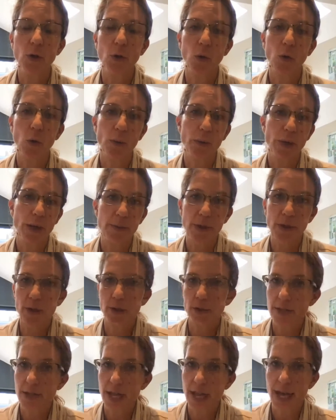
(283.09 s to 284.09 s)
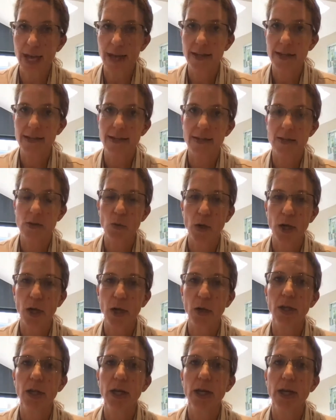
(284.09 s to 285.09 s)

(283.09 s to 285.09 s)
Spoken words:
or baby can use their hands as well,